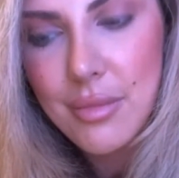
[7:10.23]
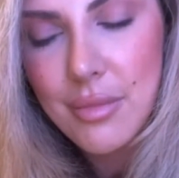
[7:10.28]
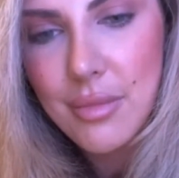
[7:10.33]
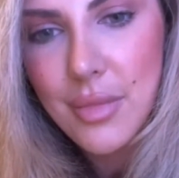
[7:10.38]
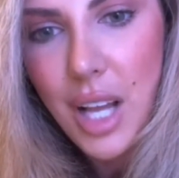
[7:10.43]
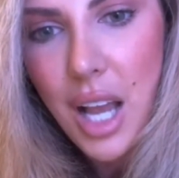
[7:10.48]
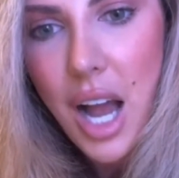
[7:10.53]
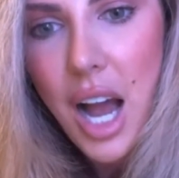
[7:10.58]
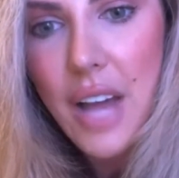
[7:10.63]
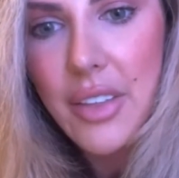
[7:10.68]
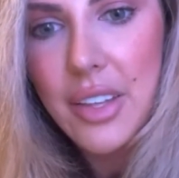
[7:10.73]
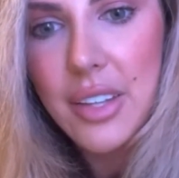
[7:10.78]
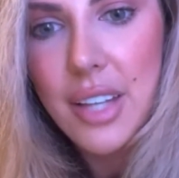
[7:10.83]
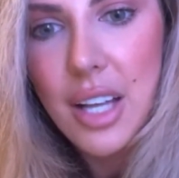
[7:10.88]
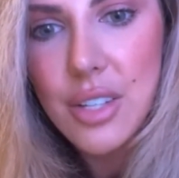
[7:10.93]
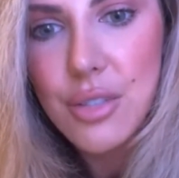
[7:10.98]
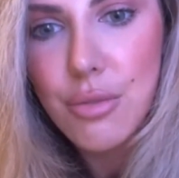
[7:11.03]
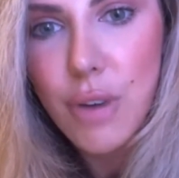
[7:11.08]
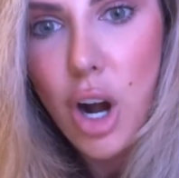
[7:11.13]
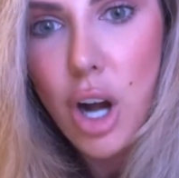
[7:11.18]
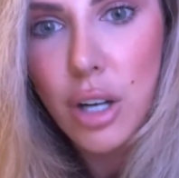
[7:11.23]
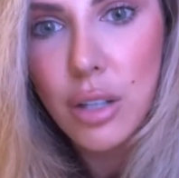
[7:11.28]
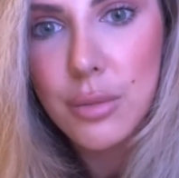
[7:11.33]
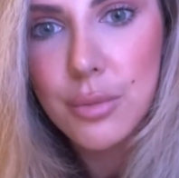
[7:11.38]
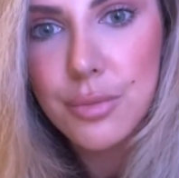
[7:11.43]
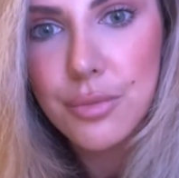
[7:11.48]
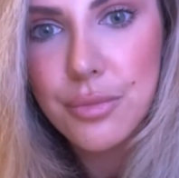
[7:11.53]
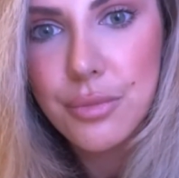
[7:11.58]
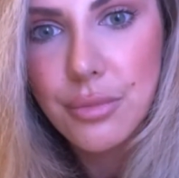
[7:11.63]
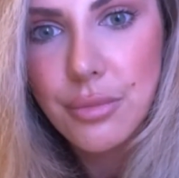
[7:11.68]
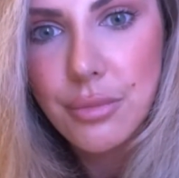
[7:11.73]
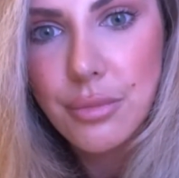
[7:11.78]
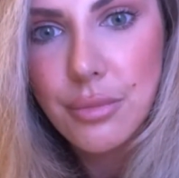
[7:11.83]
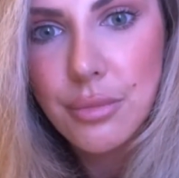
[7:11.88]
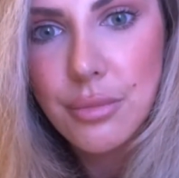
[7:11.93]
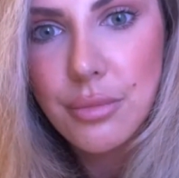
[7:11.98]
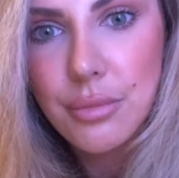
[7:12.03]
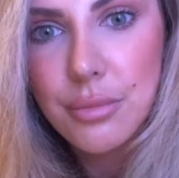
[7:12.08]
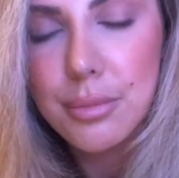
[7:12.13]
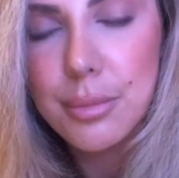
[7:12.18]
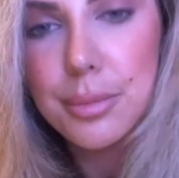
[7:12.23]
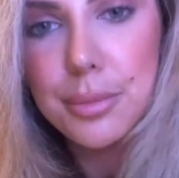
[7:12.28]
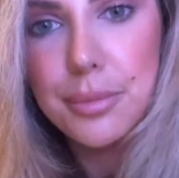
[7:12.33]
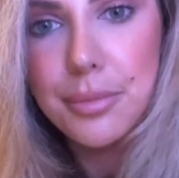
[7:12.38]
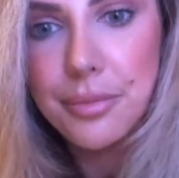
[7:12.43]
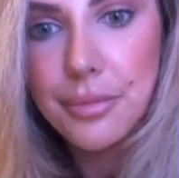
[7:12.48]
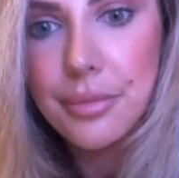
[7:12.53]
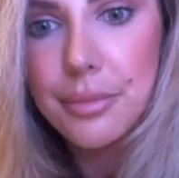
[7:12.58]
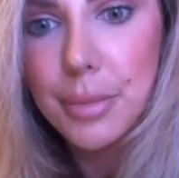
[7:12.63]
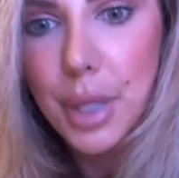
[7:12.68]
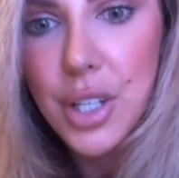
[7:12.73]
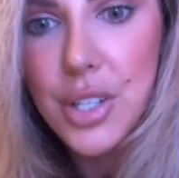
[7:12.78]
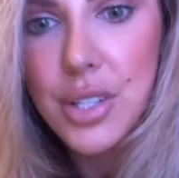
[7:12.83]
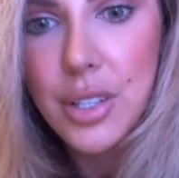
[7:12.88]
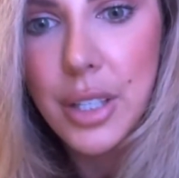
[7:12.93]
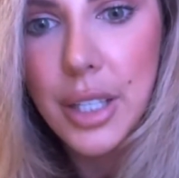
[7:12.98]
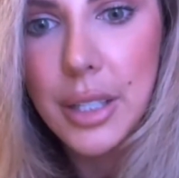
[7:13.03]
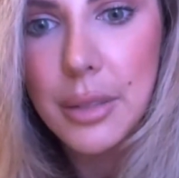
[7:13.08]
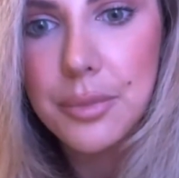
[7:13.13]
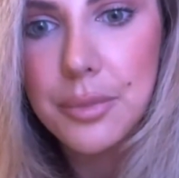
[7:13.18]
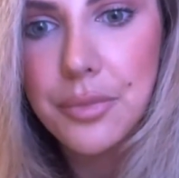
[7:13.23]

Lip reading: I think that's wrong, personally.